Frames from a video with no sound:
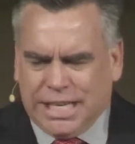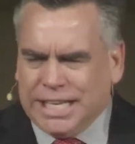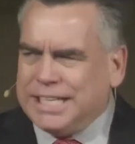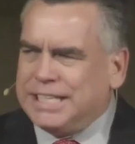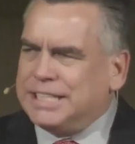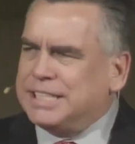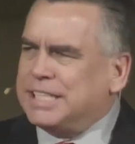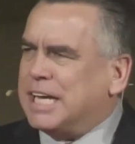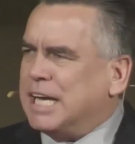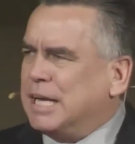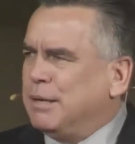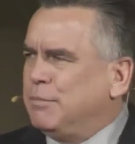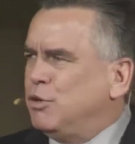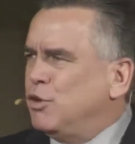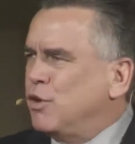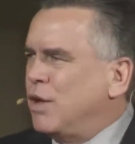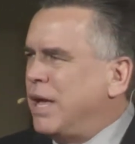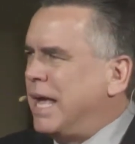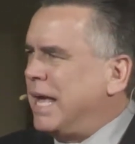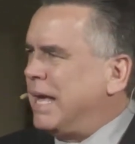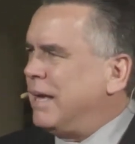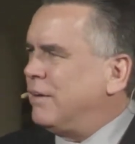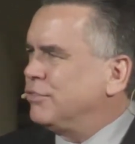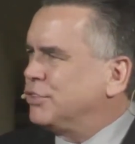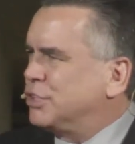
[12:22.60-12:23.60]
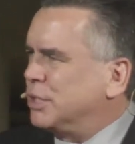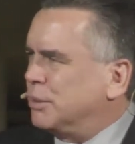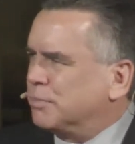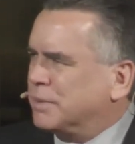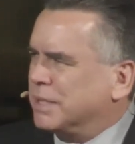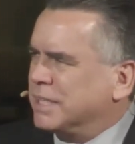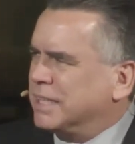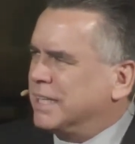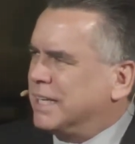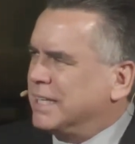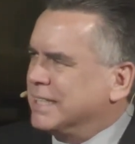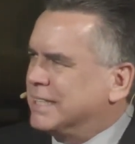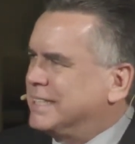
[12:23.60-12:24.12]
Anytime you have
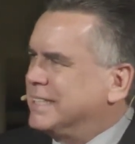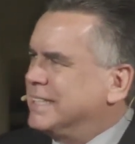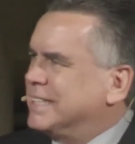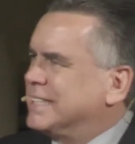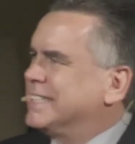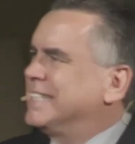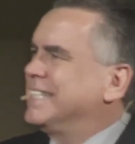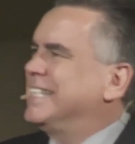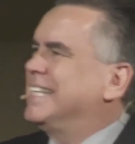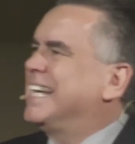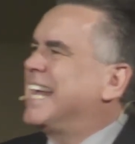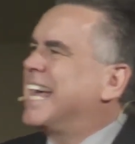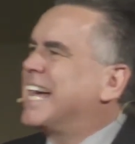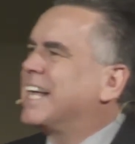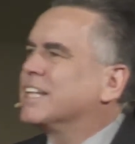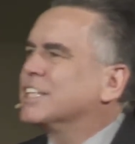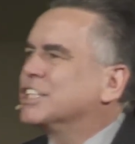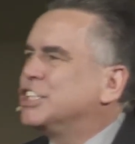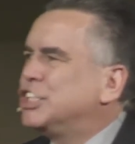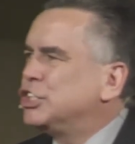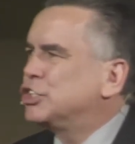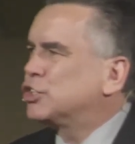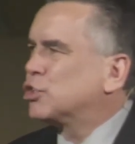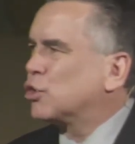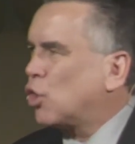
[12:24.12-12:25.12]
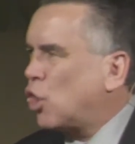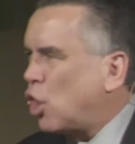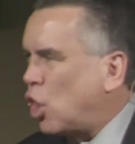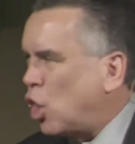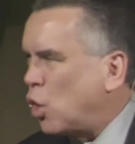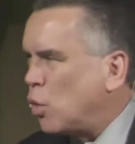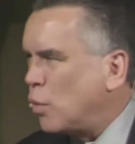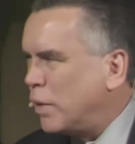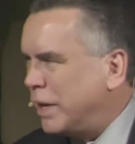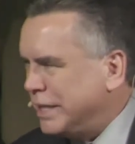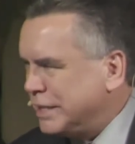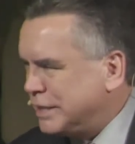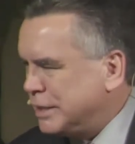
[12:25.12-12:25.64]
something like this, the analogies are
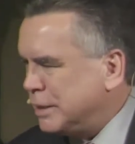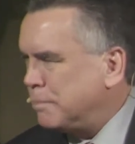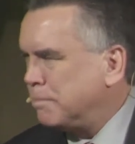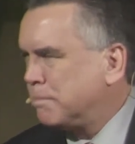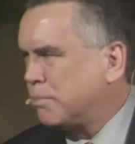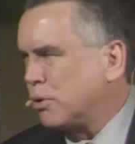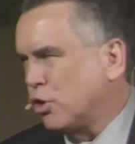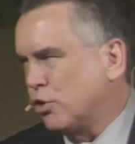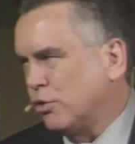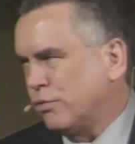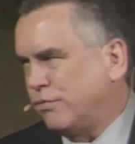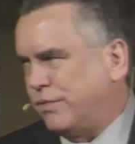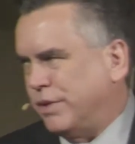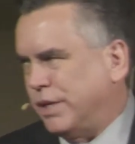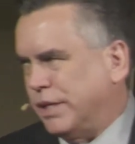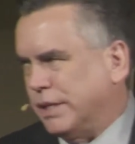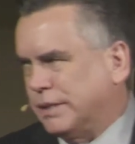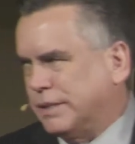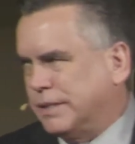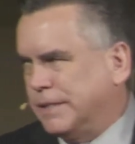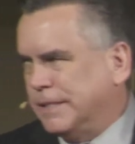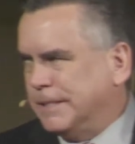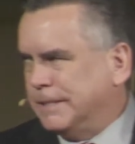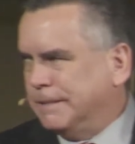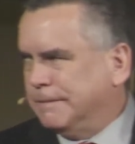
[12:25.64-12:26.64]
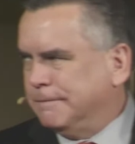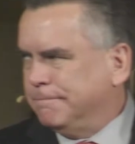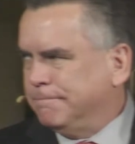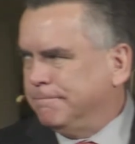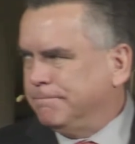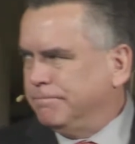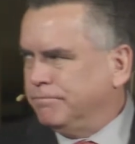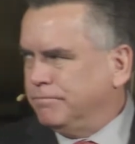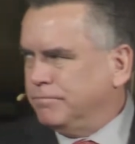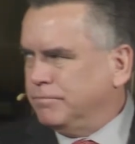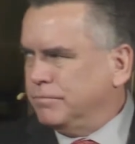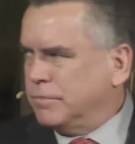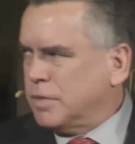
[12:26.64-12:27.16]
always imperfect
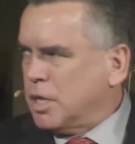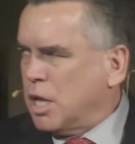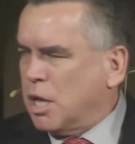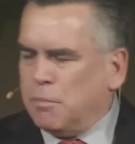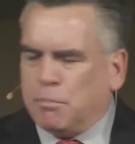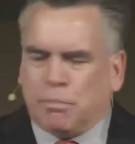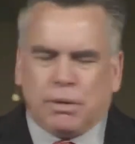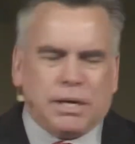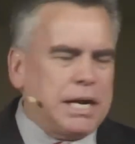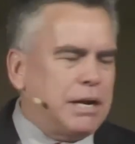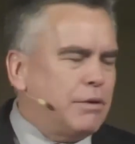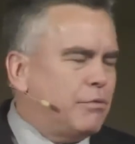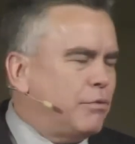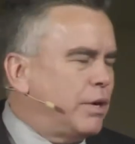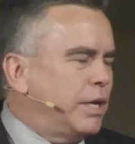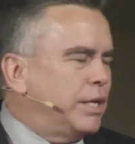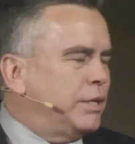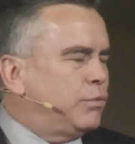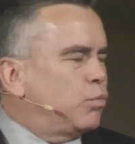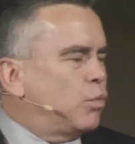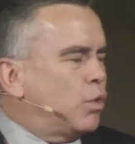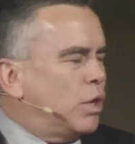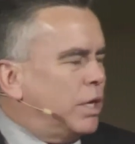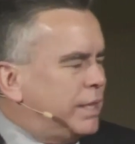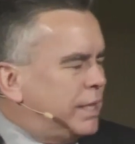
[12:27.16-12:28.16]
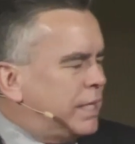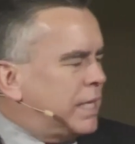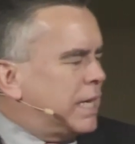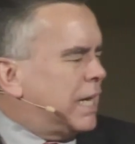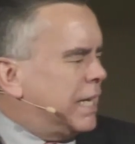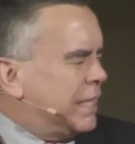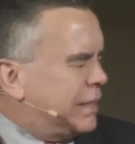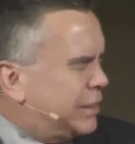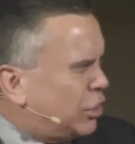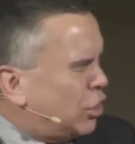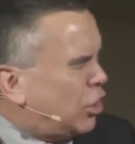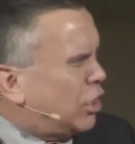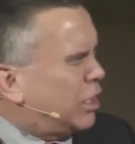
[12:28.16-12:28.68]
but I read one that
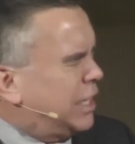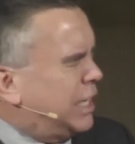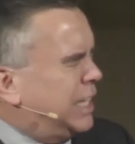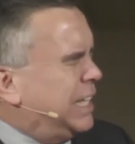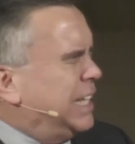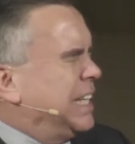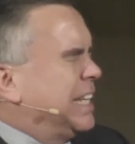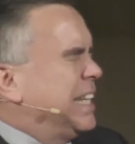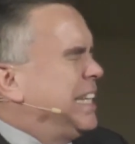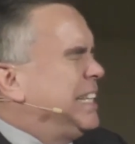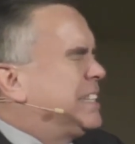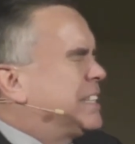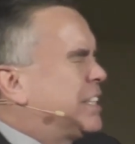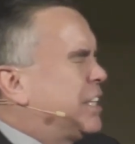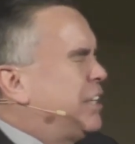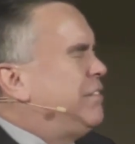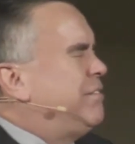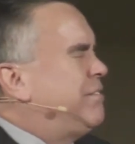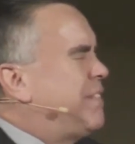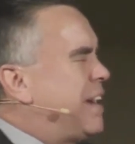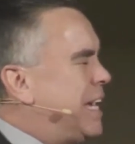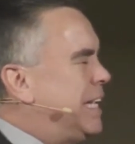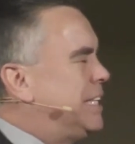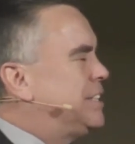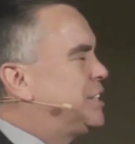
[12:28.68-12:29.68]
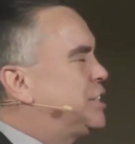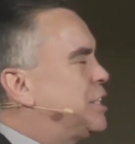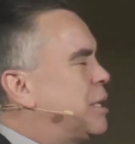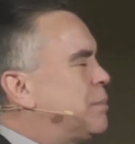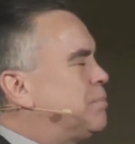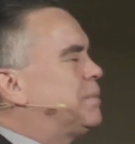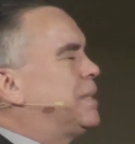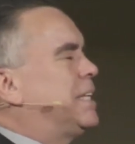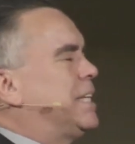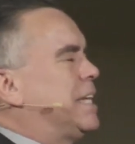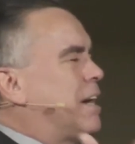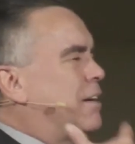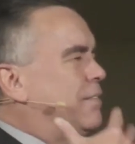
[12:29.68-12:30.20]
I thought at least conveyed
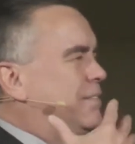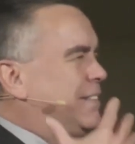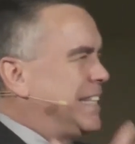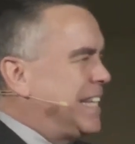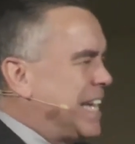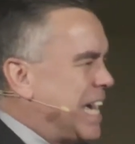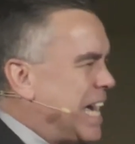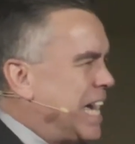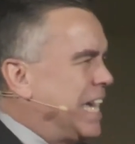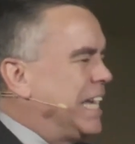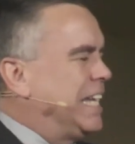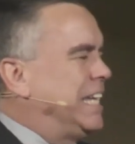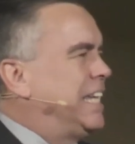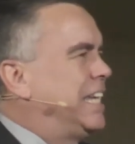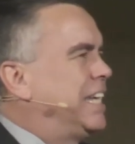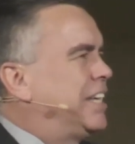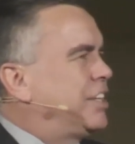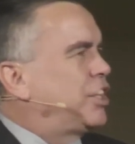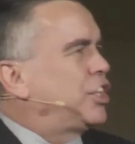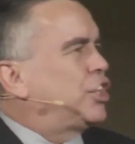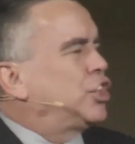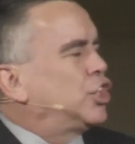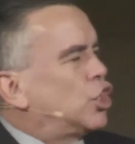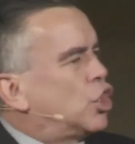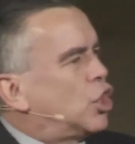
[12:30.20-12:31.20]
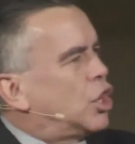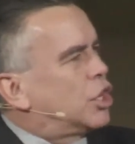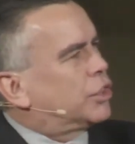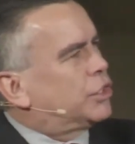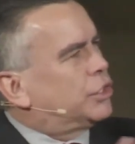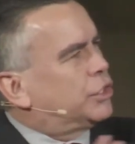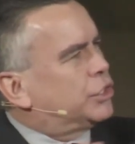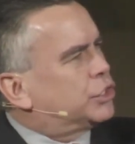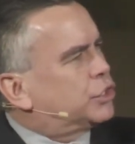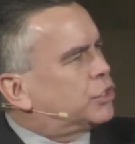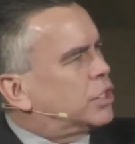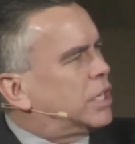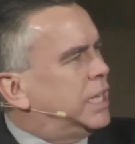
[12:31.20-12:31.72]
something of the idea that the
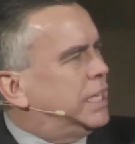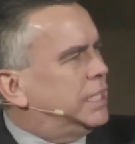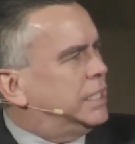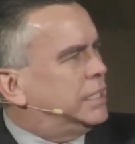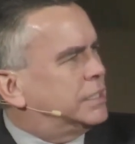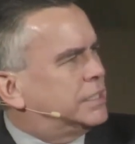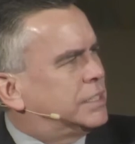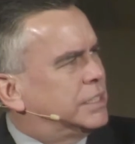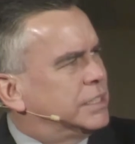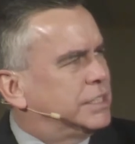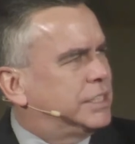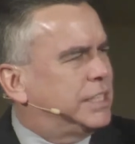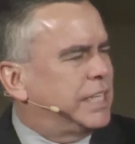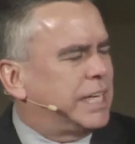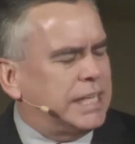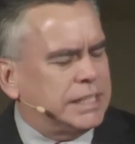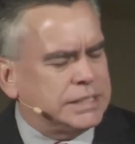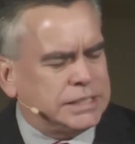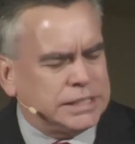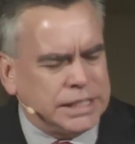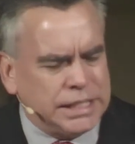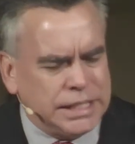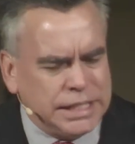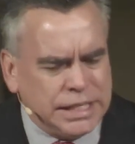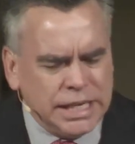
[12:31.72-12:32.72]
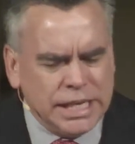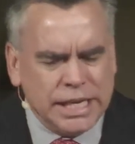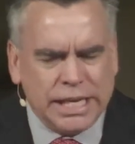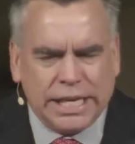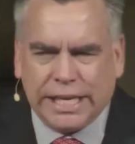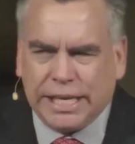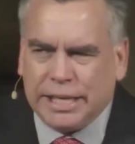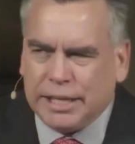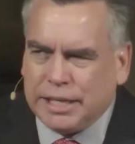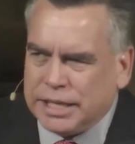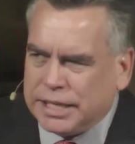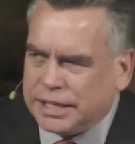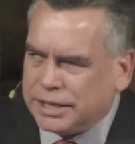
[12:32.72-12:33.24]
author is trying to suggest. And
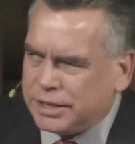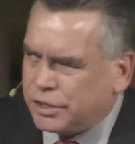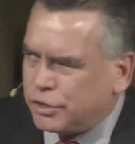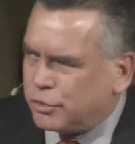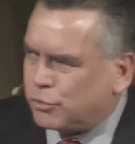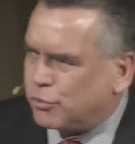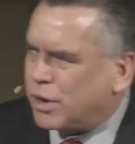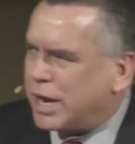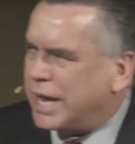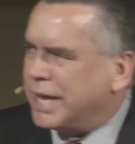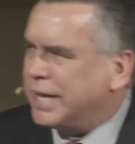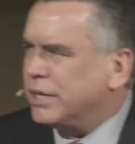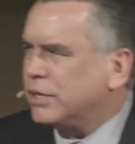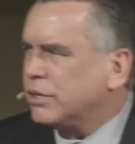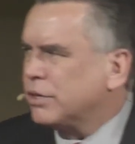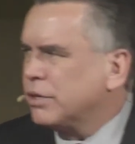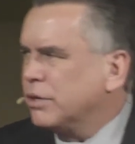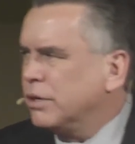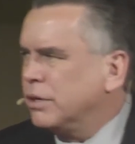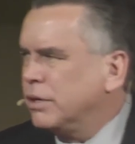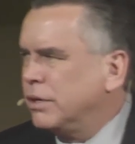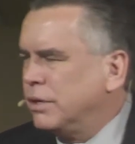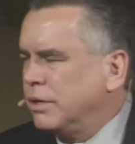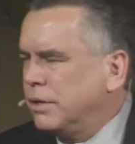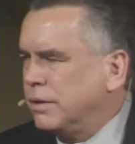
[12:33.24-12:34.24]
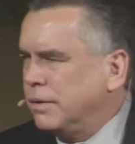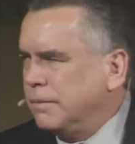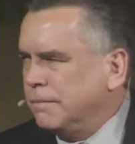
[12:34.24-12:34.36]
he, the writer,